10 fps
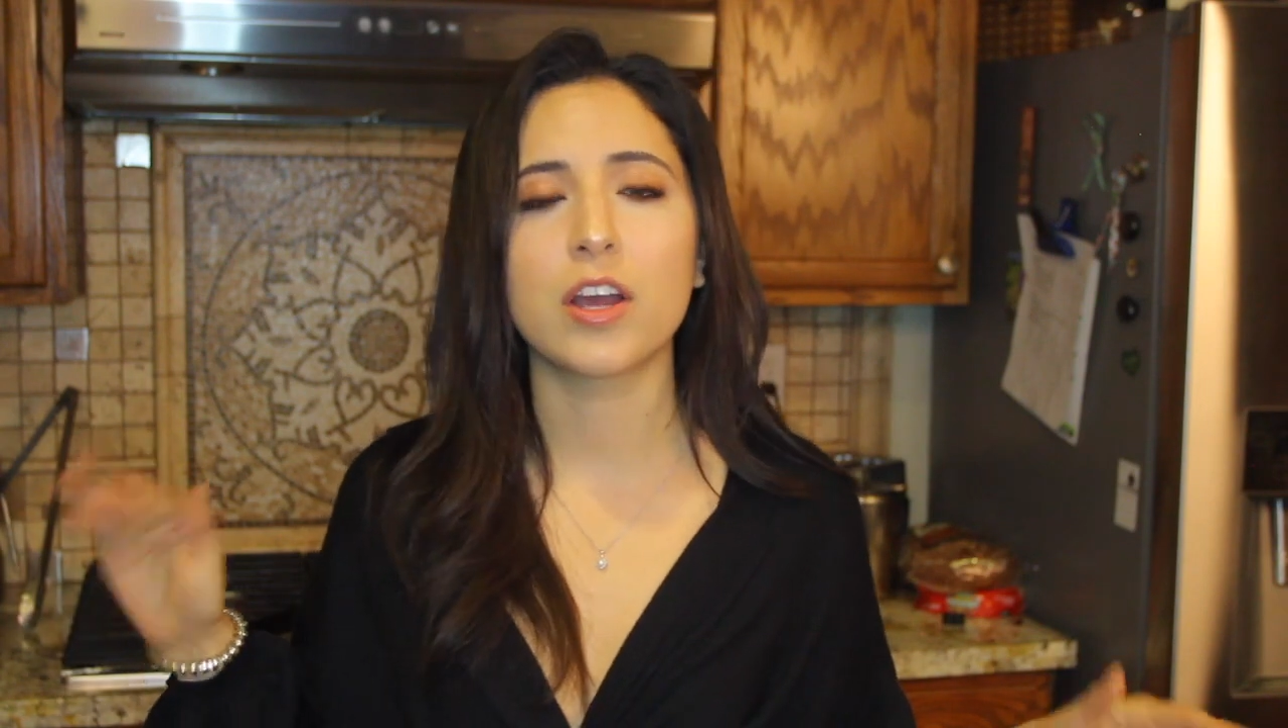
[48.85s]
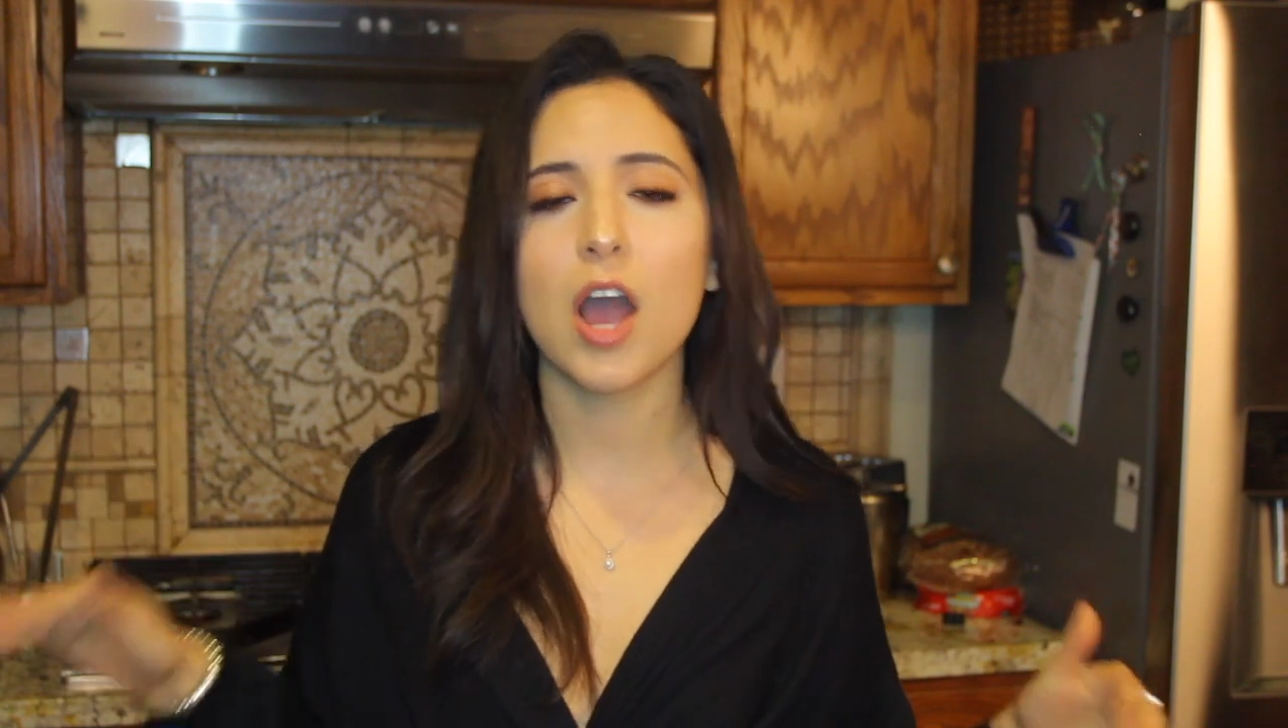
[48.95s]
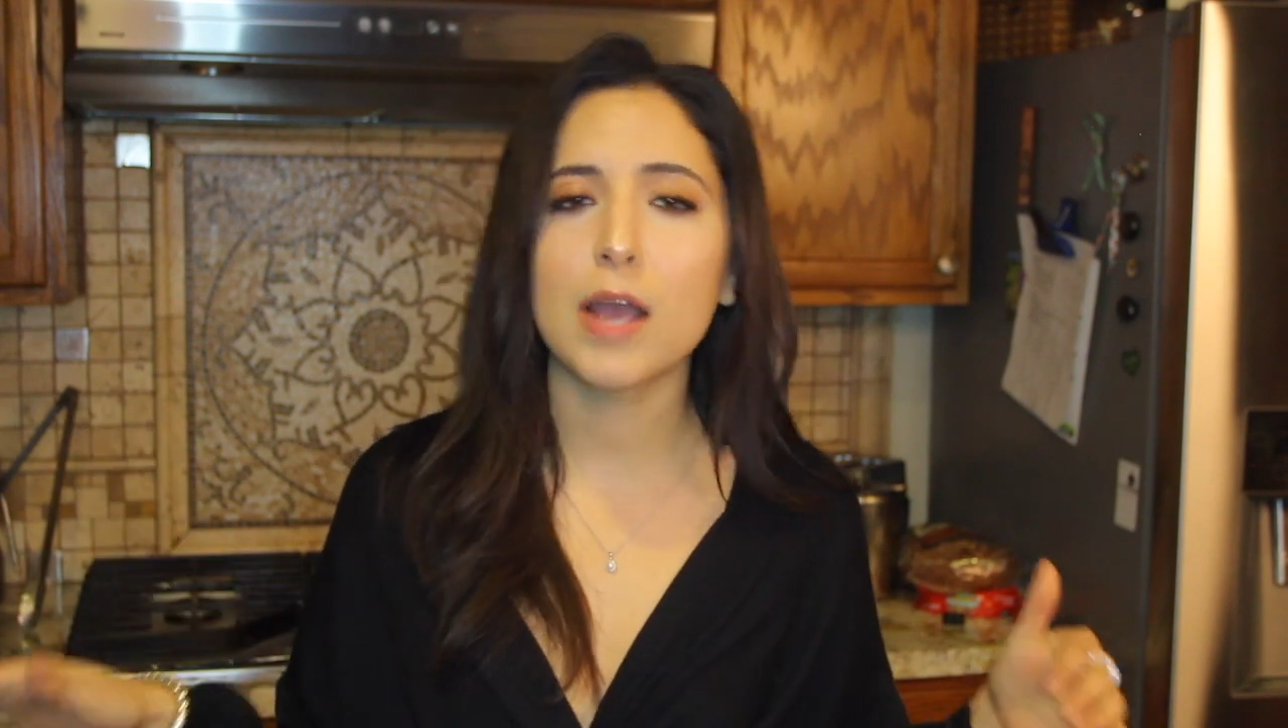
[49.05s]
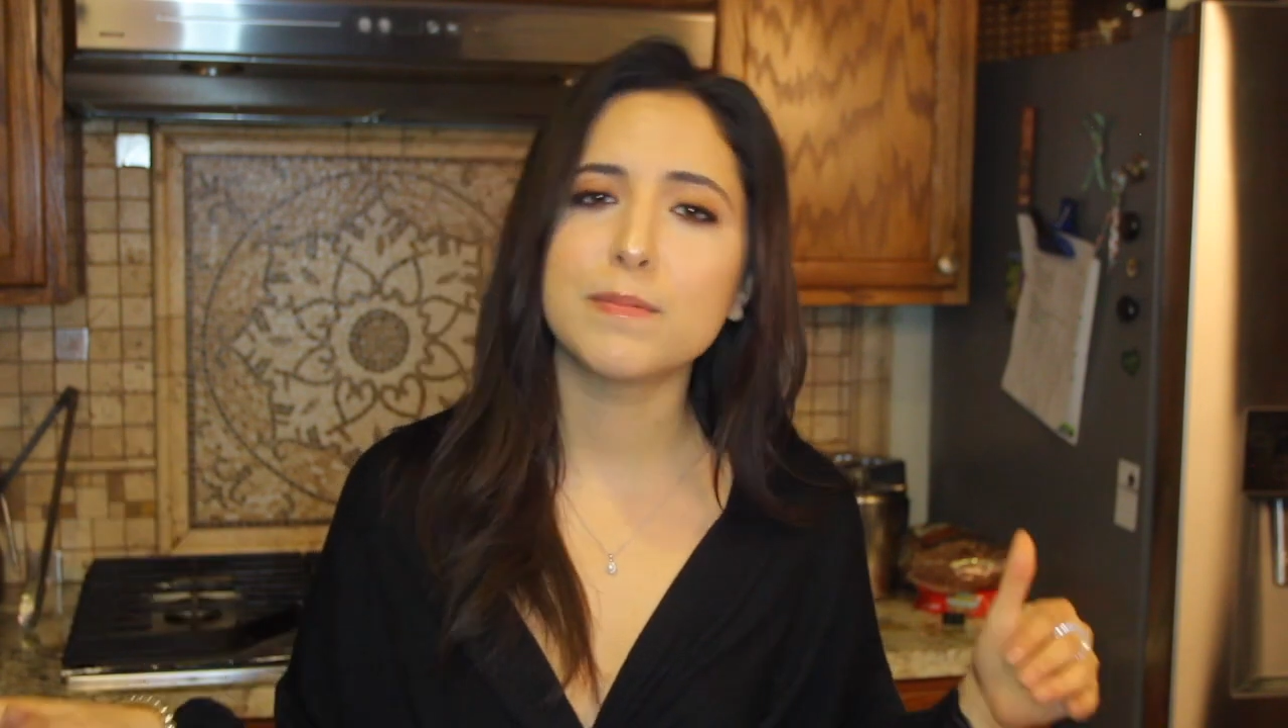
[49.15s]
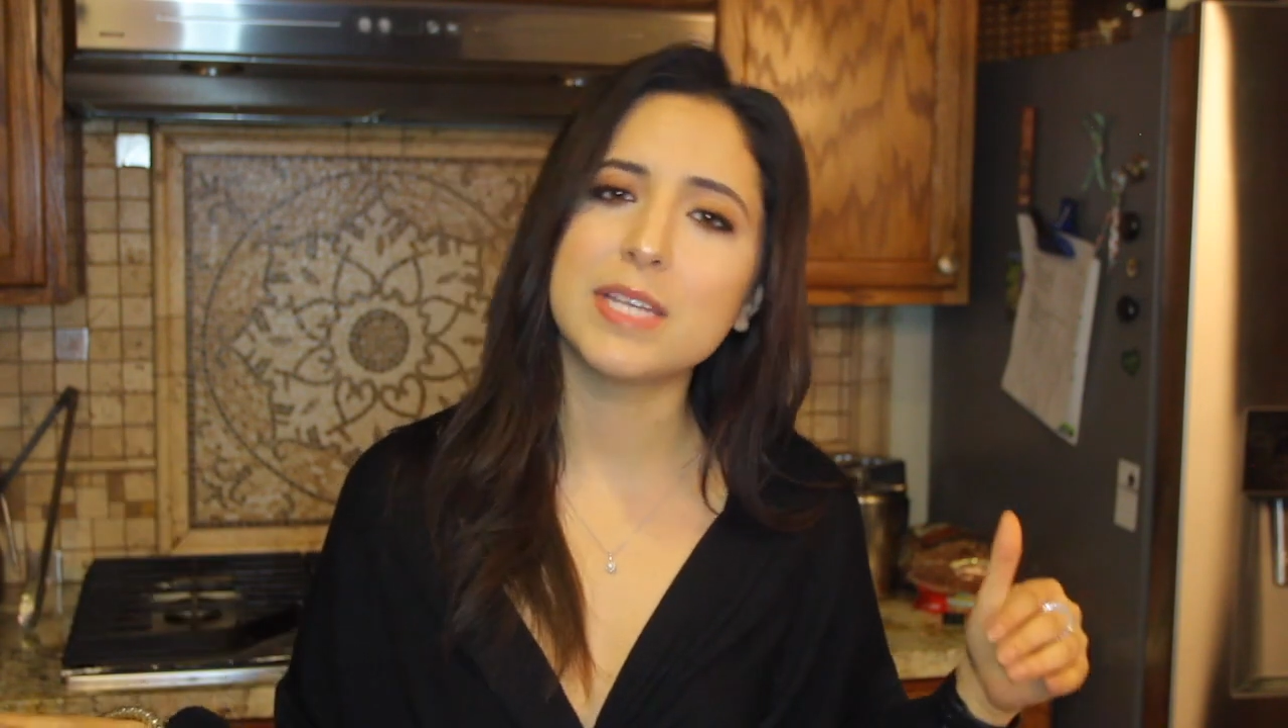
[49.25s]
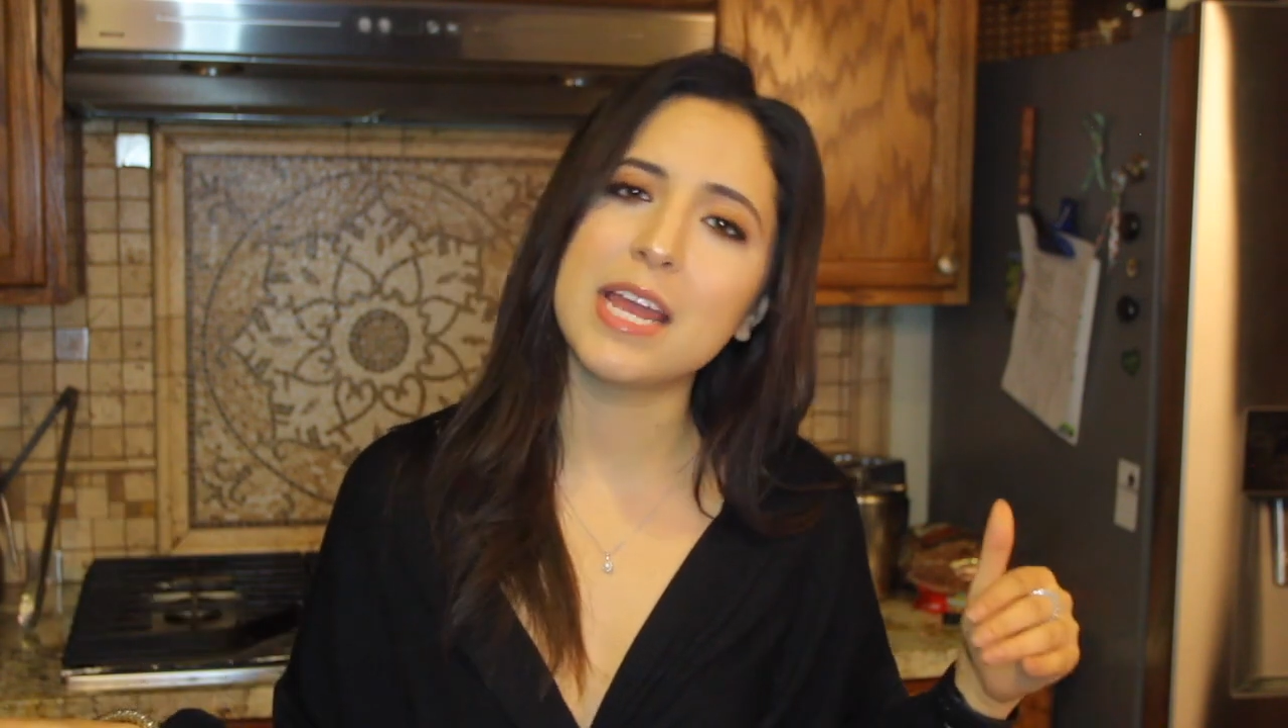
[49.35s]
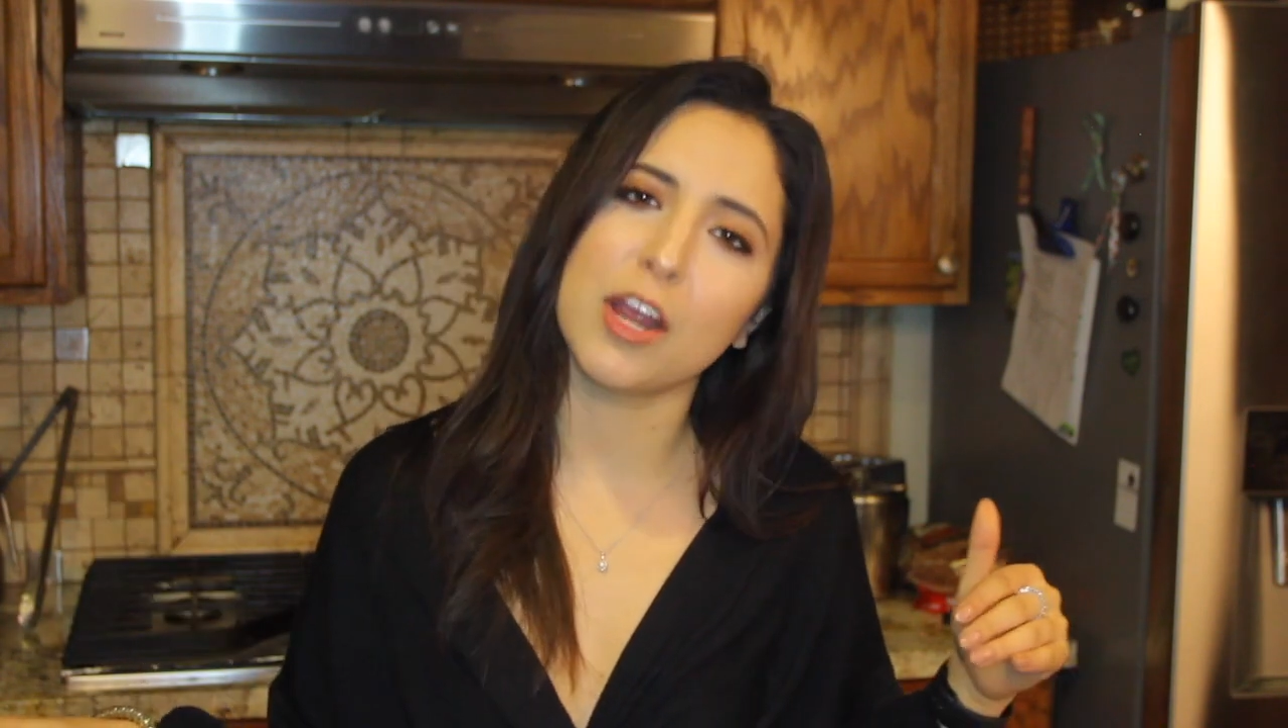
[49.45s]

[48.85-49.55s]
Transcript: carbs in,